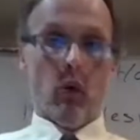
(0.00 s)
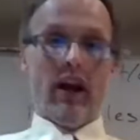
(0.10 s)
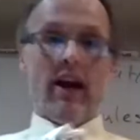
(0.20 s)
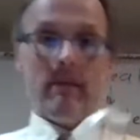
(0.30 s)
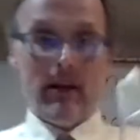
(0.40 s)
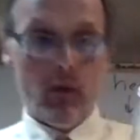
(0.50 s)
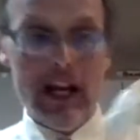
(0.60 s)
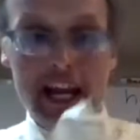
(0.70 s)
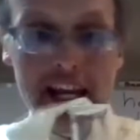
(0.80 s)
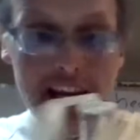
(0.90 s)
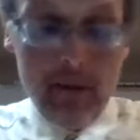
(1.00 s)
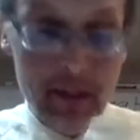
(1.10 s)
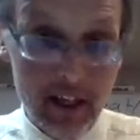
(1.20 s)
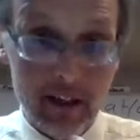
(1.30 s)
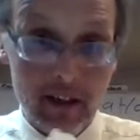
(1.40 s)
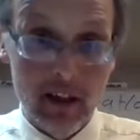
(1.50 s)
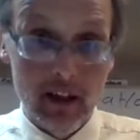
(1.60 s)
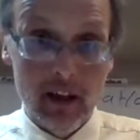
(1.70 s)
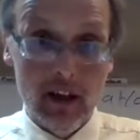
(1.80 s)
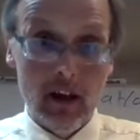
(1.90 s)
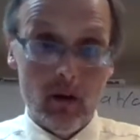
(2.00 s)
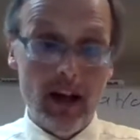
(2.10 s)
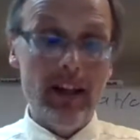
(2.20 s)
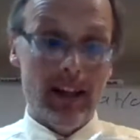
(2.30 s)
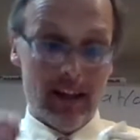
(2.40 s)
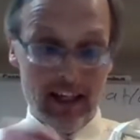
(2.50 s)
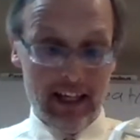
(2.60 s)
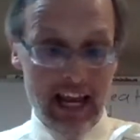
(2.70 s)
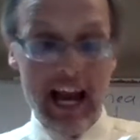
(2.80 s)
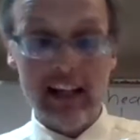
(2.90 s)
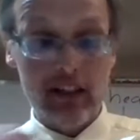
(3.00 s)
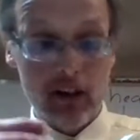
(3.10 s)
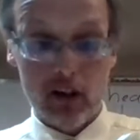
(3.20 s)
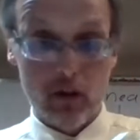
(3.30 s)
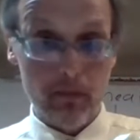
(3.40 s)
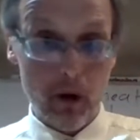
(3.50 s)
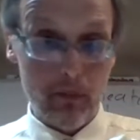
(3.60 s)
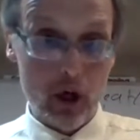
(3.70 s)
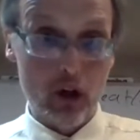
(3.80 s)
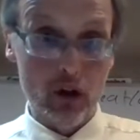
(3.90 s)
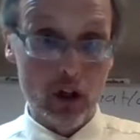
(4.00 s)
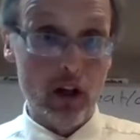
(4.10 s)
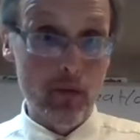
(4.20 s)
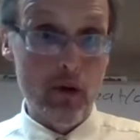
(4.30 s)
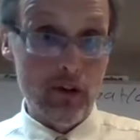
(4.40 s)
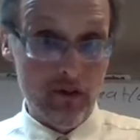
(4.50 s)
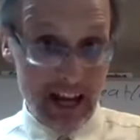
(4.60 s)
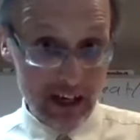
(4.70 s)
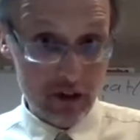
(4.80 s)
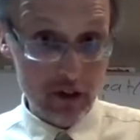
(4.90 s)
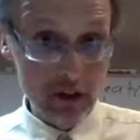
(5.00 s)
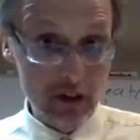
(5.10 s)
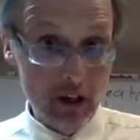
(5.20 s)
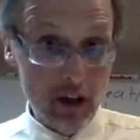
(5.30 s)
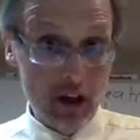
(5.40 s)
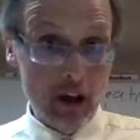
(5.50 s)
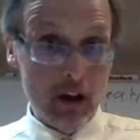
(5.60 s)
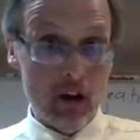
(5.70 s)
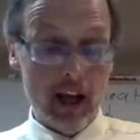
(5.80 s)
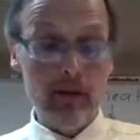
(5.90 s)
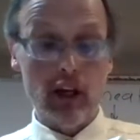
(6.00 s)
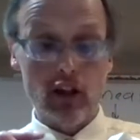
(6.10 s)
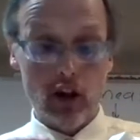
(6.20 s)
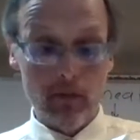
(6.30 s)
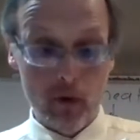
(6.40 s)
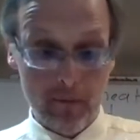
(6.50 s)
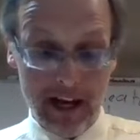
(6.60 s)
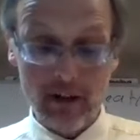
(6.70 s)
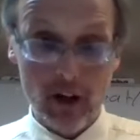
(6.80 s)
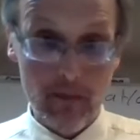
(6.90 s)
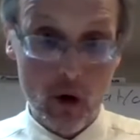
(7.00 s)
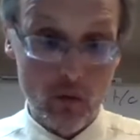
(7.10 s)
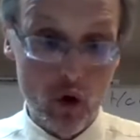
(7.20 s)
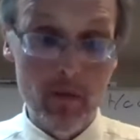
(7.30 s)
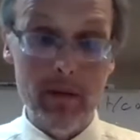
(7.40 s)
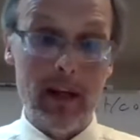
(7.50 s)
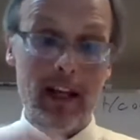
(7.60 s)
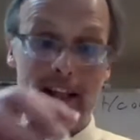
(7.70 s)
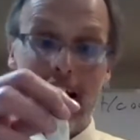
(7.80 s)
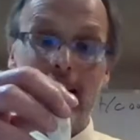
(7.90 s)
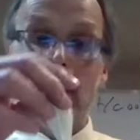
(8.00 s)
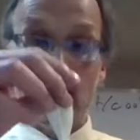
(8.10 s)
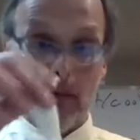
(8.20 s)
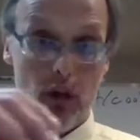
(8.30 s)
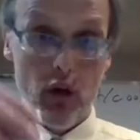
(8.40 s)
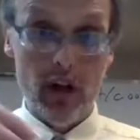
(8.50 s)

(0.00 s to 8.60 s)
when I heated up this, right, the gas particles started moving faster. Okay, because it started moving faster, we need more room, and because that, the balloon